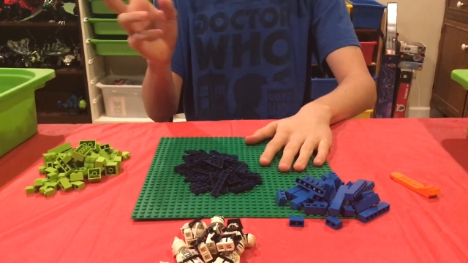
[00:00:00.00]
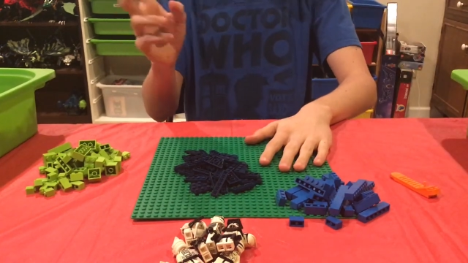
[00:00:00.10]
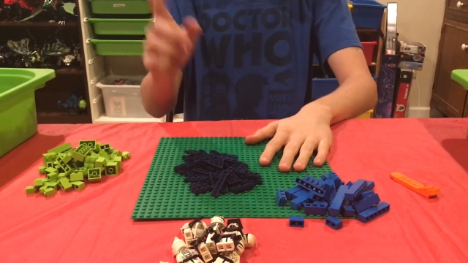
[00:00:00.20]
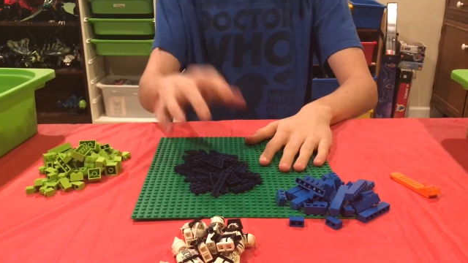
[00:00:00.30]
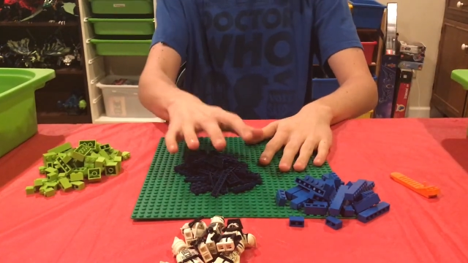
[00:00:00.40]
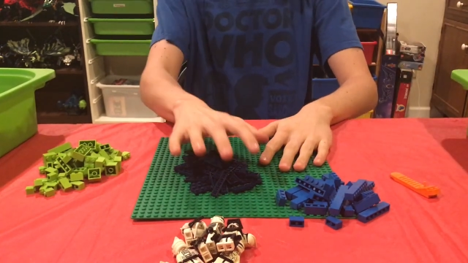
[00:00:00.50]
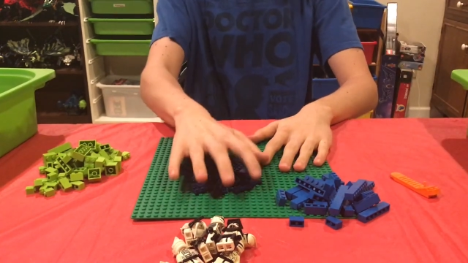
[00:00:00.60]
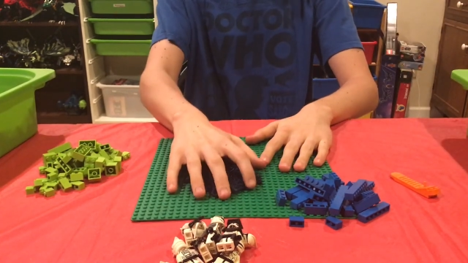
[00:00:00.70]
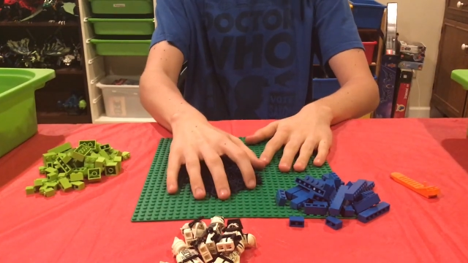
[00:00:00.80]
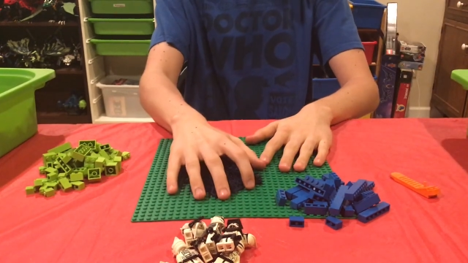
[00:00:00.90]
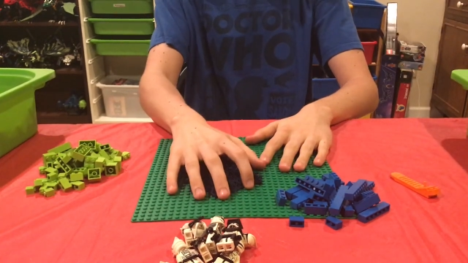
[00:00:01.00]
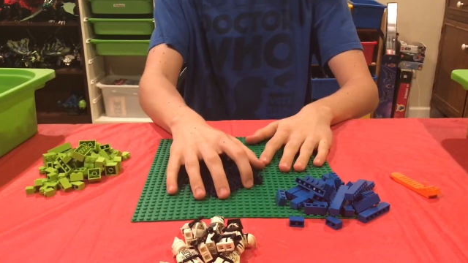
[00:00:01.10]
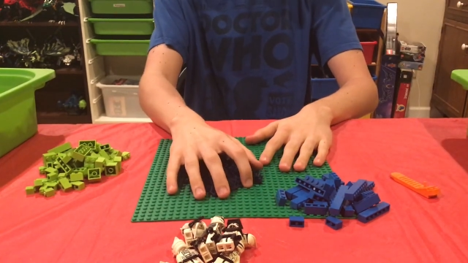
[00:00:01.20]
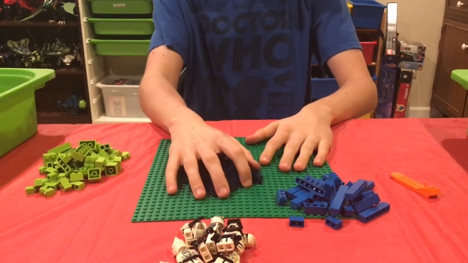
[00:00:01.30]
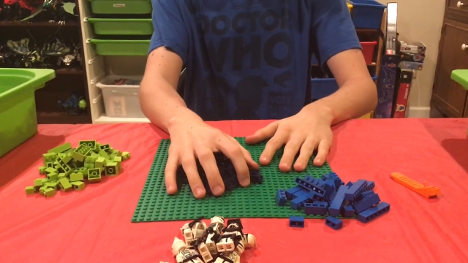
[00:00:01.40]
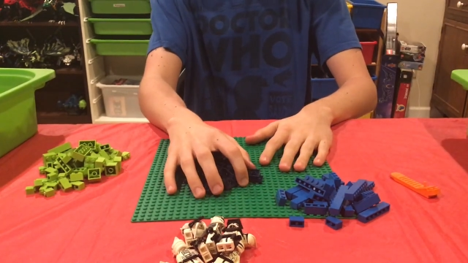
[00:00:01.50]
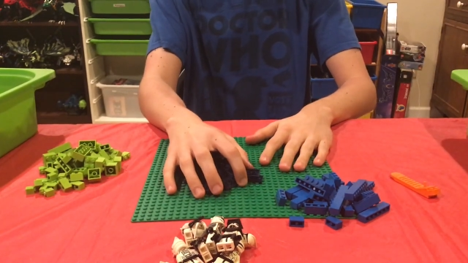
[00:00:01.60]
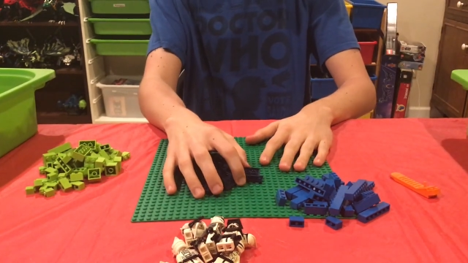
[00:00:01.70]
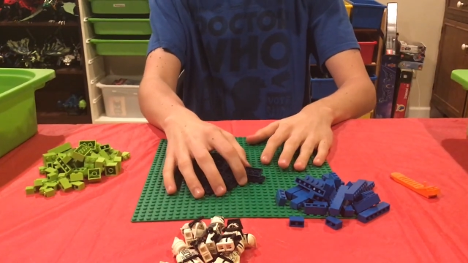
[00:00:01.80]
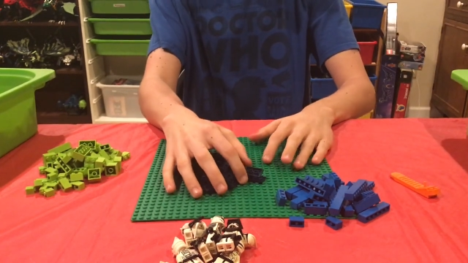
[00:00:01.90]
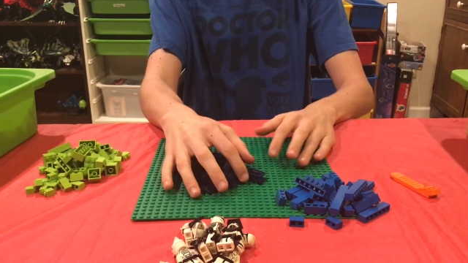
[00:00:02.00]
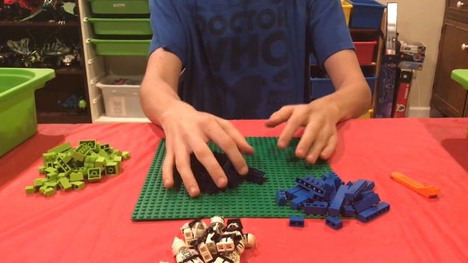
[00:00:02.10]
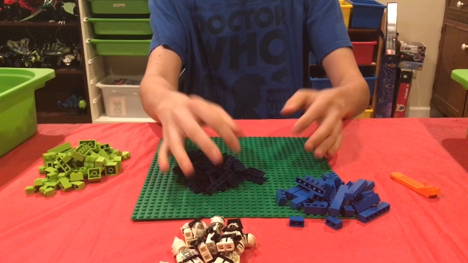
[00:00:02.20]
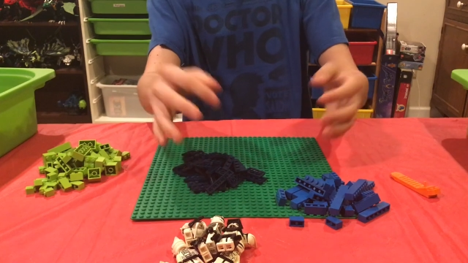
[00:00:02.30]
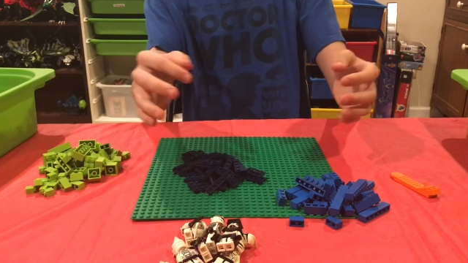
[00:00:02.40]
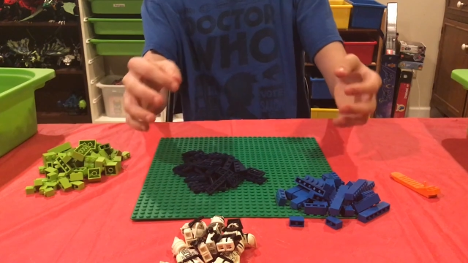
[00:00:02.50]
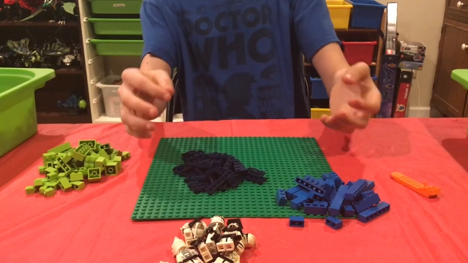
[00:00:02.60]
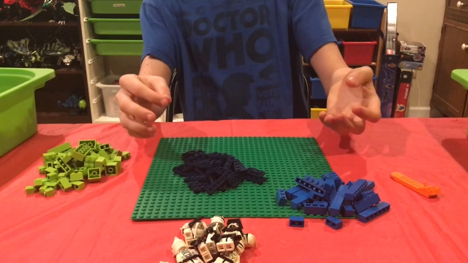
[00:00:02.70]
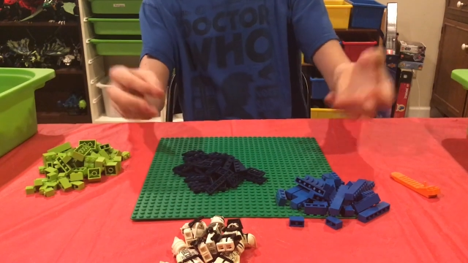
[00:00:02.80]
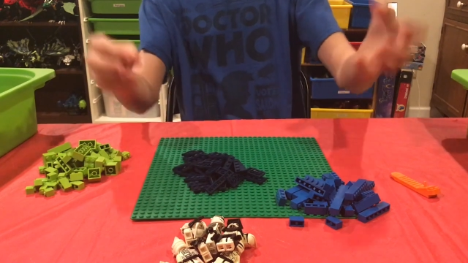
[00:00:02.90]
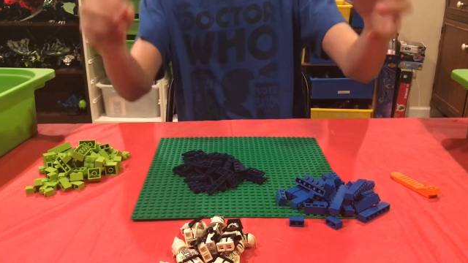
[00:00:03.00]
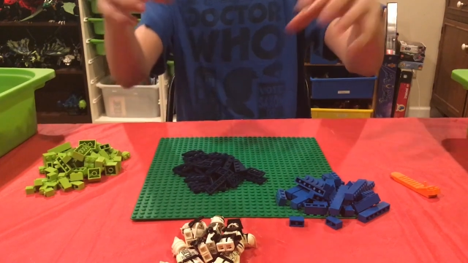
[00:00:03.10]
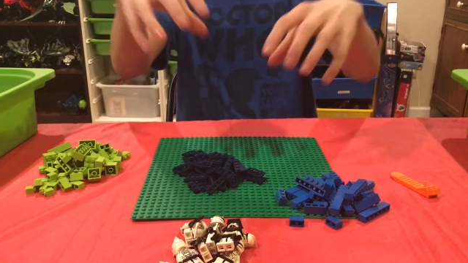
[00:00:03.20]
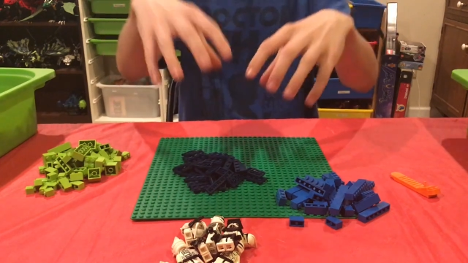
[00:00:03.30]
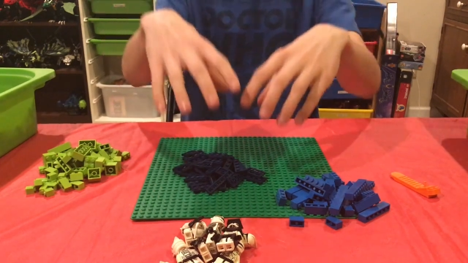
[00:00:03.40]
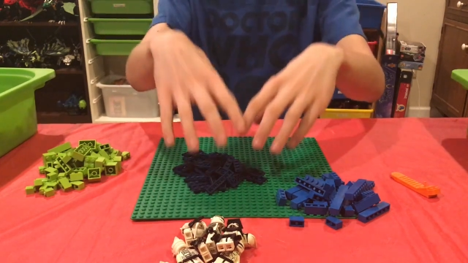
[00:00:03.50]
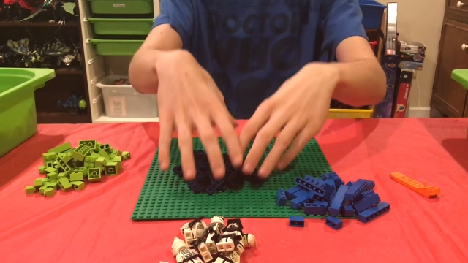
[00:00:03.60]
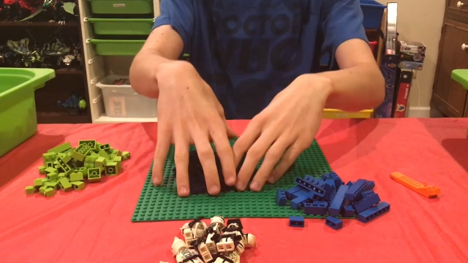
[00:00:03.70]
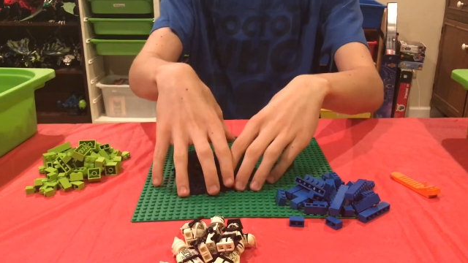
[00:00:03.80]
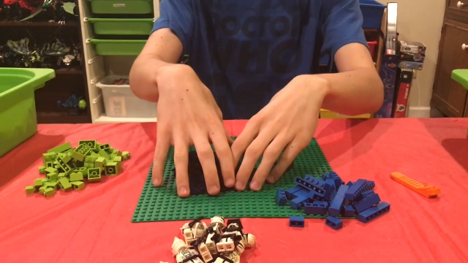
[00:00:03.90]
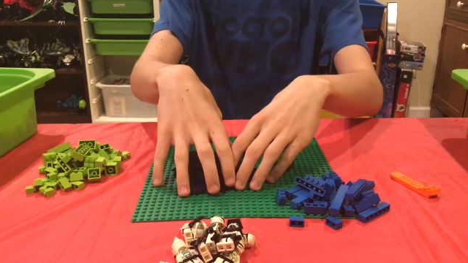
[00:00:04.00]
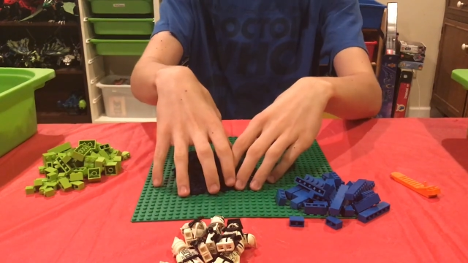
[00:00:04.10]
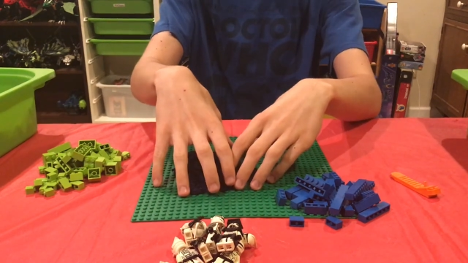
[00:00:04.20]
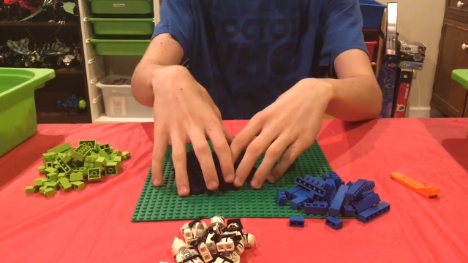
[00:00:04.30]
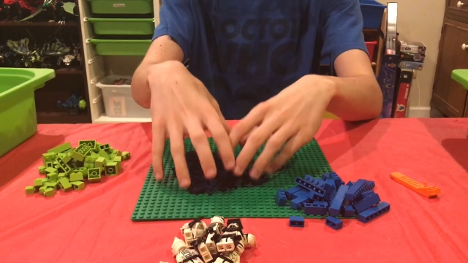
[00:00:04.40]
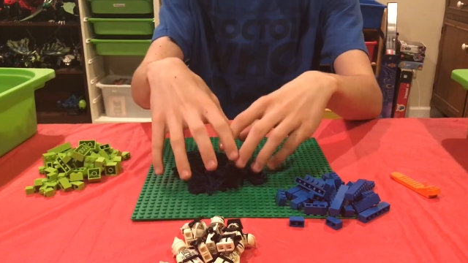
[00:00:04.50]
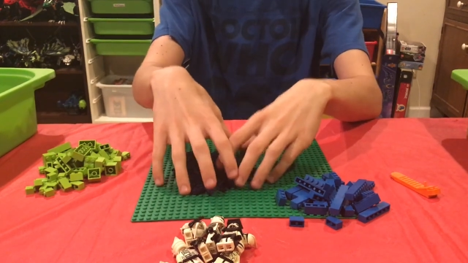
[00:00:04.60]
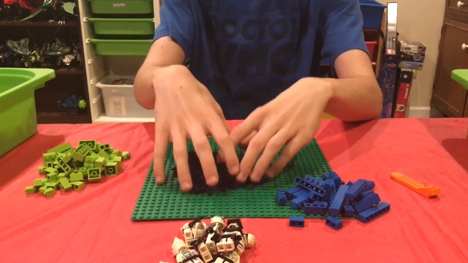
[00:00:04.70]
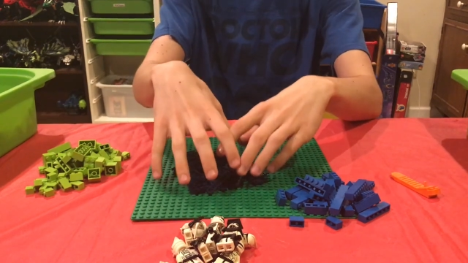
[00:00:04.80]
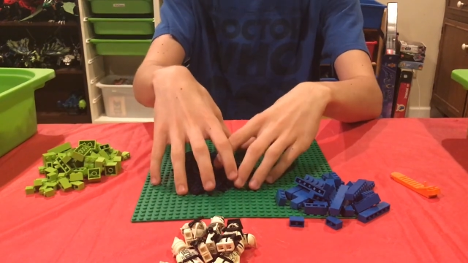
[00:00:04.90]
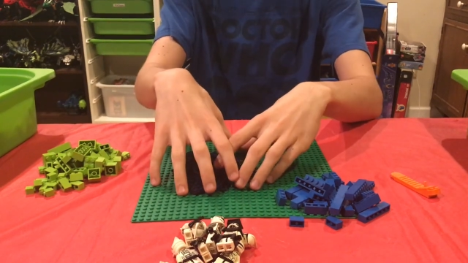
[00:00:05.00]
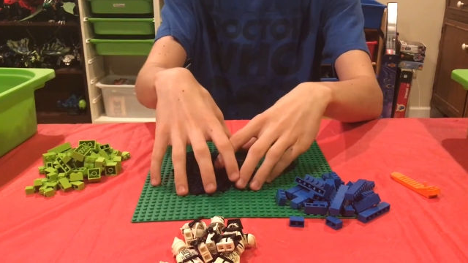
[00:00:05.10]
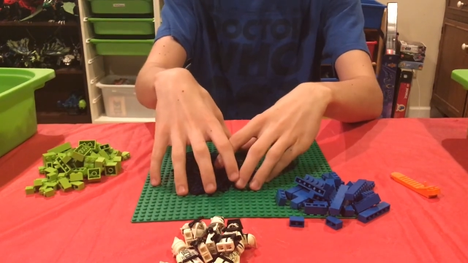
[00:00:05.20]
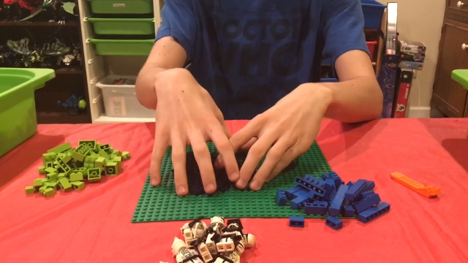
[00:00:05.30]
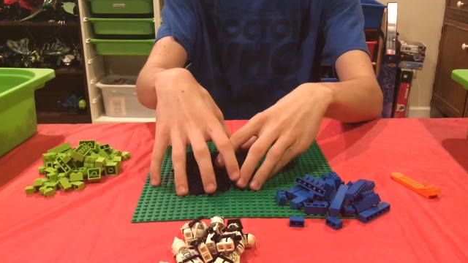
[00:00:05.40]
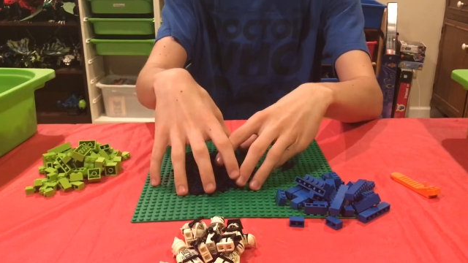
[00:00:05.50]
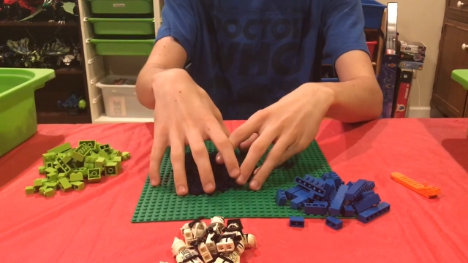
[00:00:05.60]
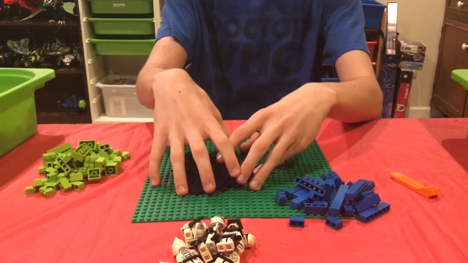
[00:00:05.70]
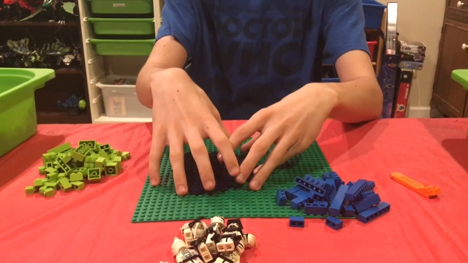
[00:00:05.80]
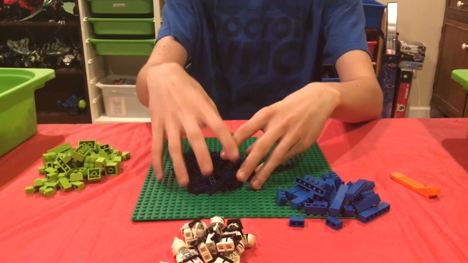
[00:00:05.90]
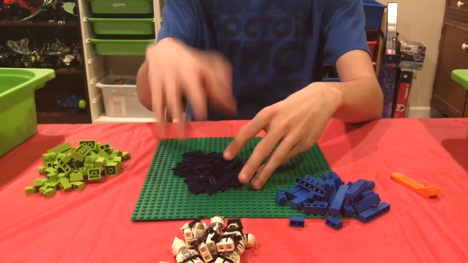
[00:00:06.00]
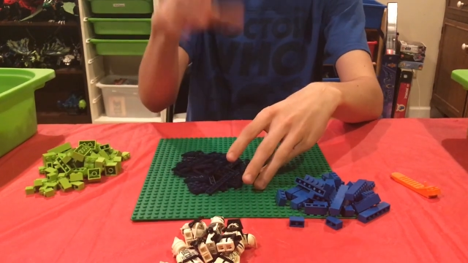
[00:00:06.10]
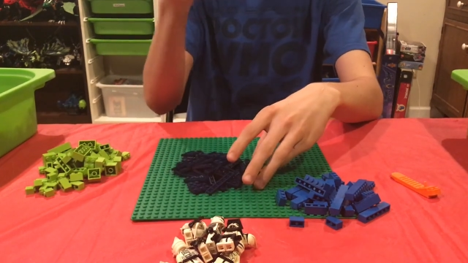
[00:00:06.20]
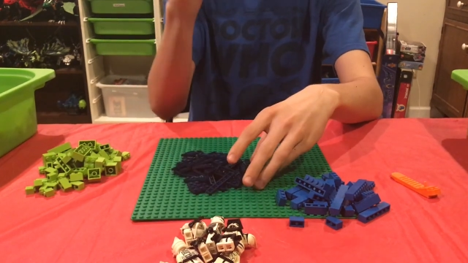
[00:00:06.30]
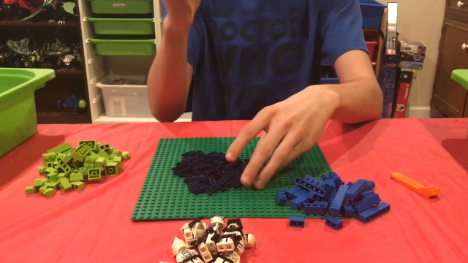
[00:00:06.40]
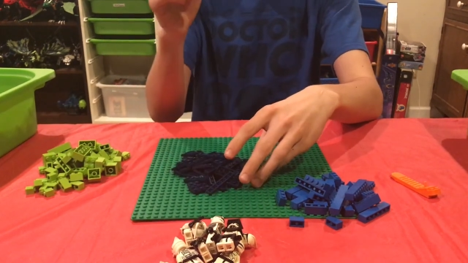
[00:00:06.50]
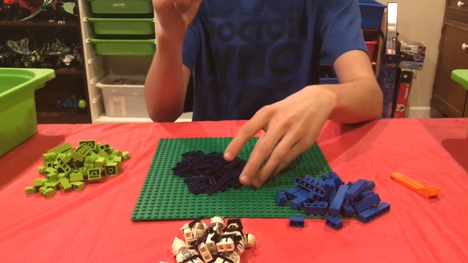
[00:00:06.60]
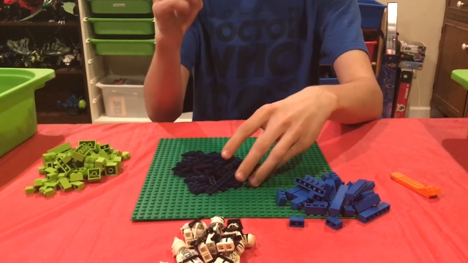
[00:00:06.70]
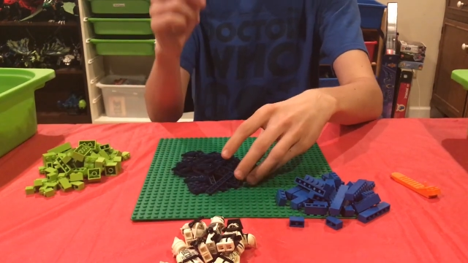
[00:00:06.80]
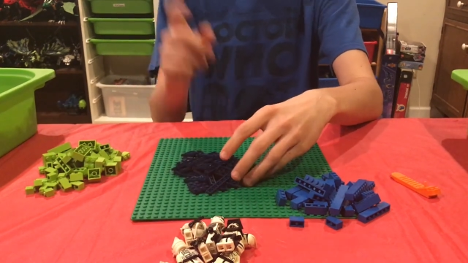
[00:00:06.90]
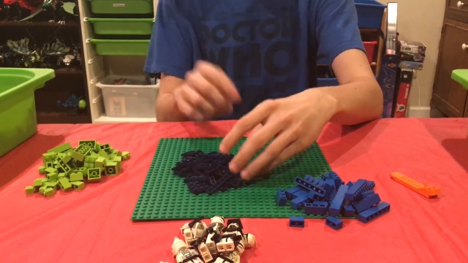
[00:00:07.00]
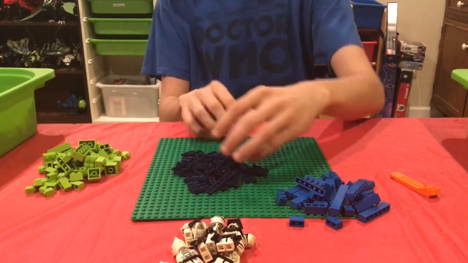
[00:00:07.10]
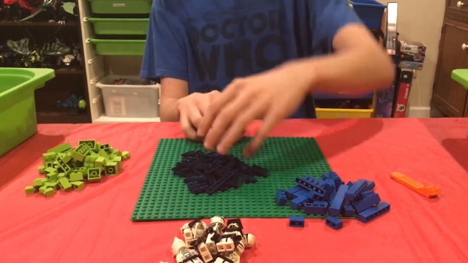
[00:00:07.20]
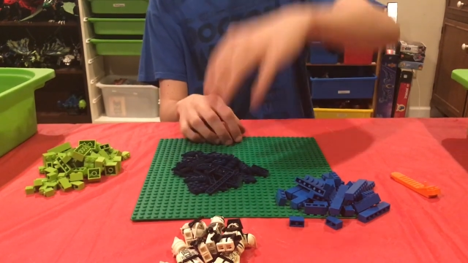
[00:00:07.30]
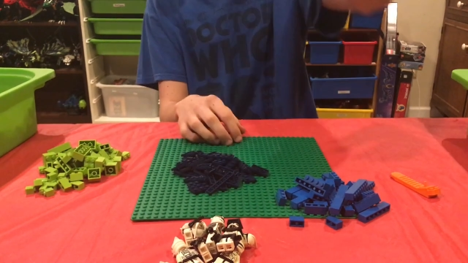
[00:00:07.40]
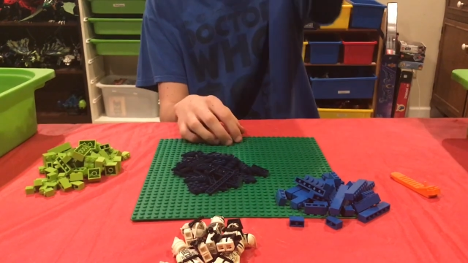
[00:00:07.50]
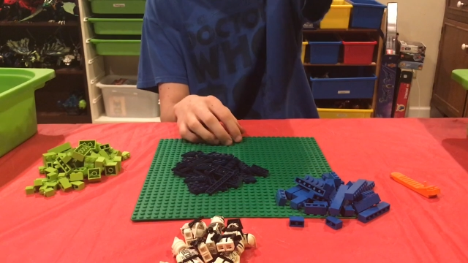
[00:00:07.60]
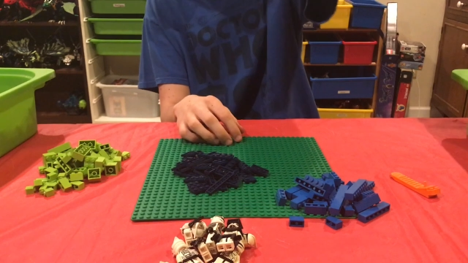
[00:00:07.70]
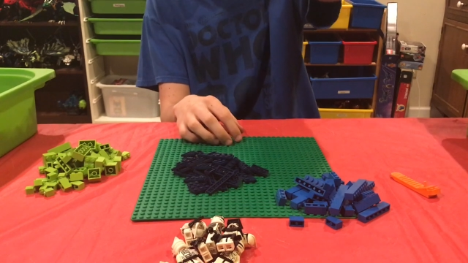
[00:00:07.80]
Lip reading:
(no speaker visible)